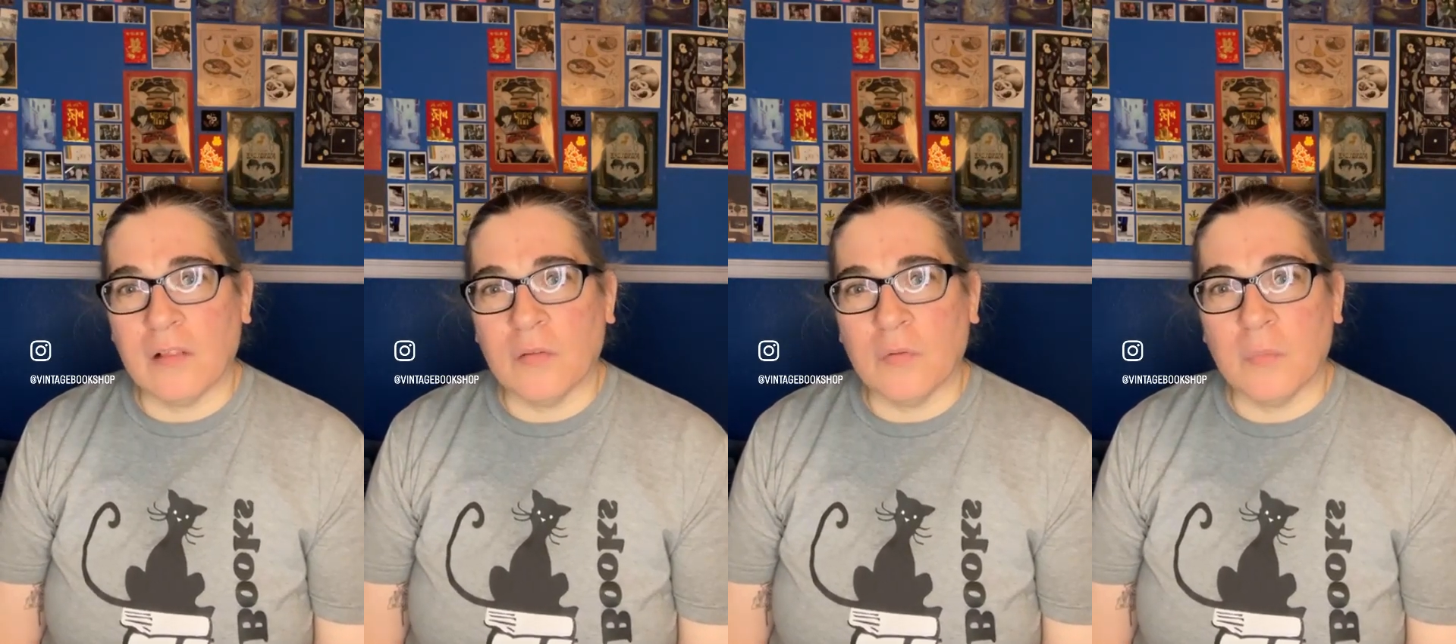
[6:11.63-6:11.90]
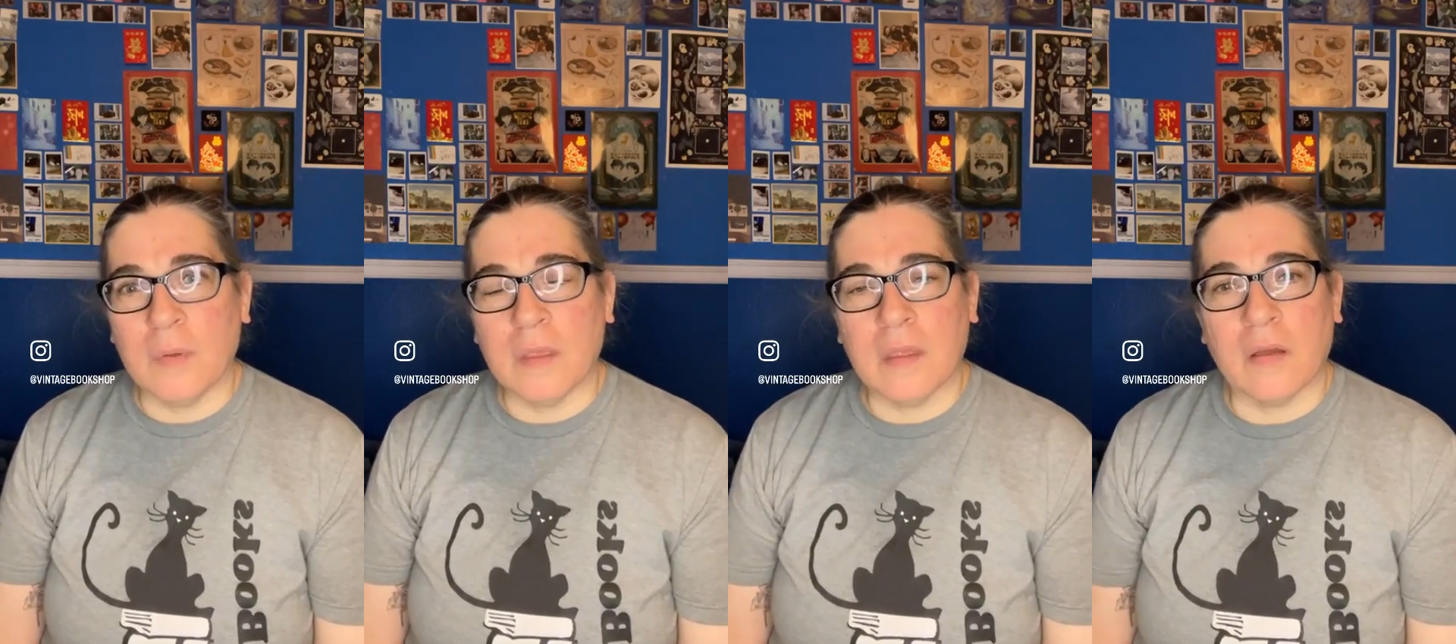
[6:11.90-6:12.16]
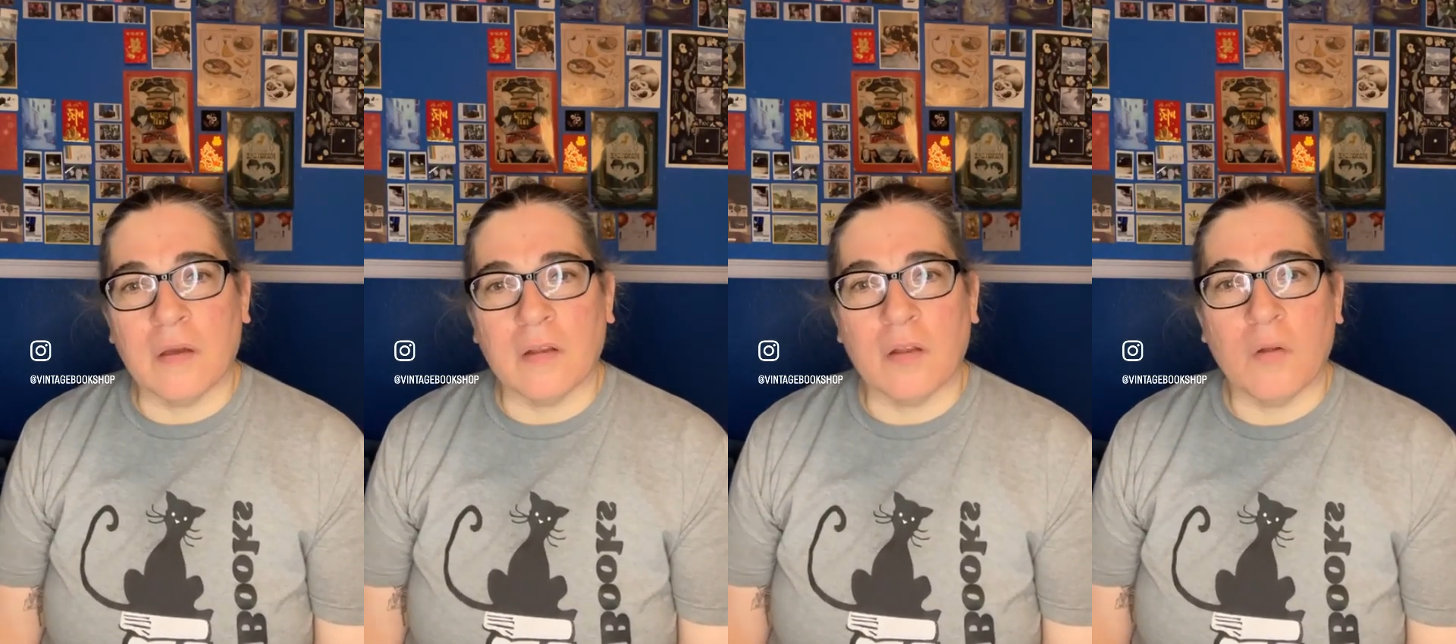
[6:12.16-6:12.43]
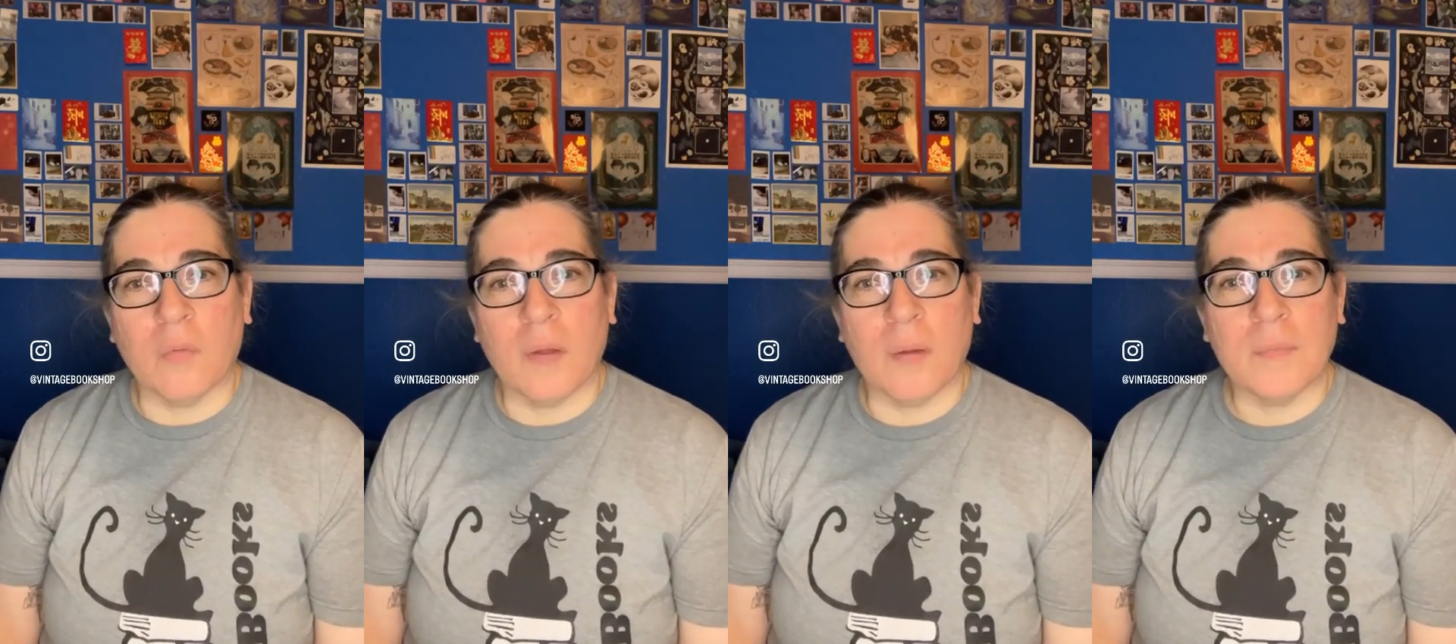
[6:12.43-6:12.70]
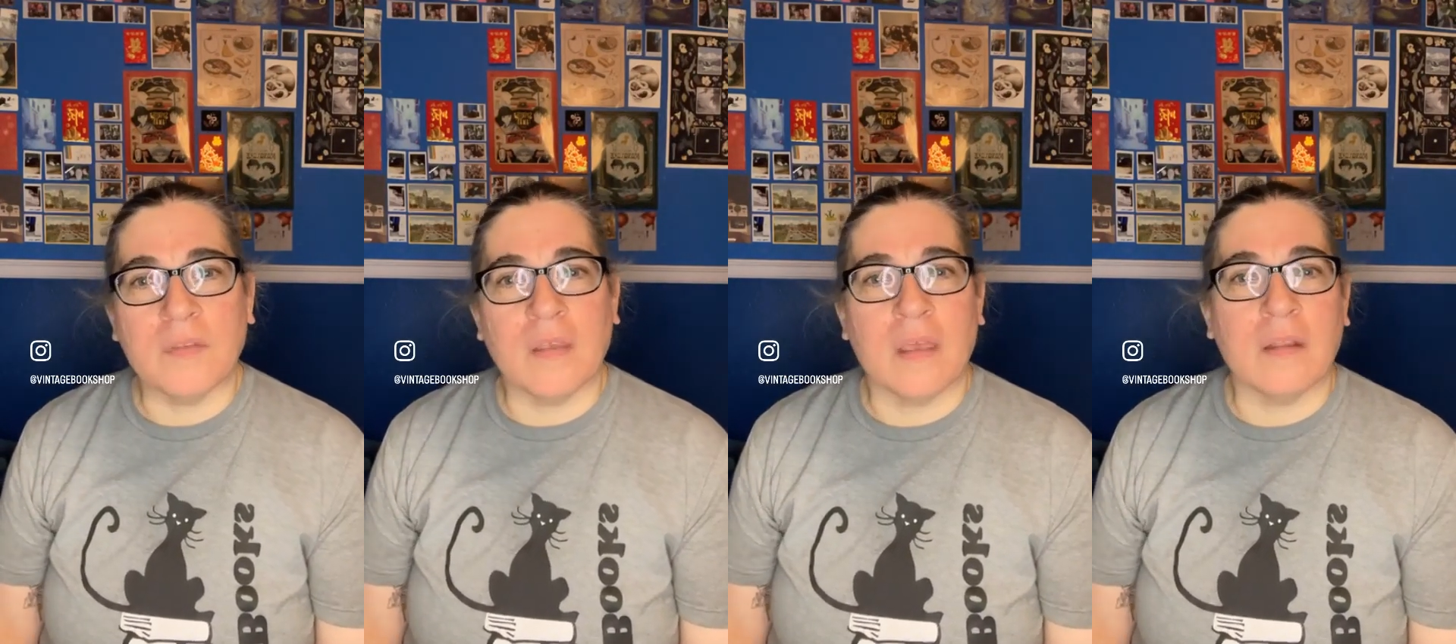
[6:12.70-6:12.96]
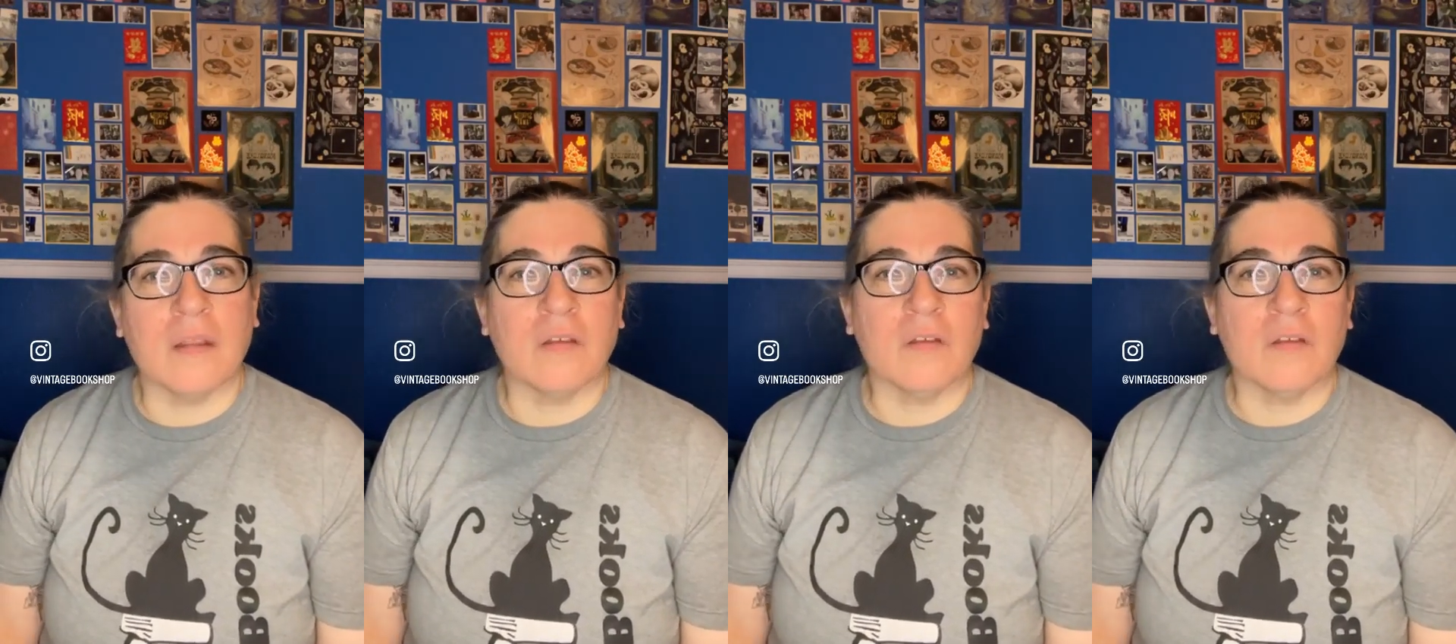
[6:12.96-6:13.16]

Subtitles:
It will be on our website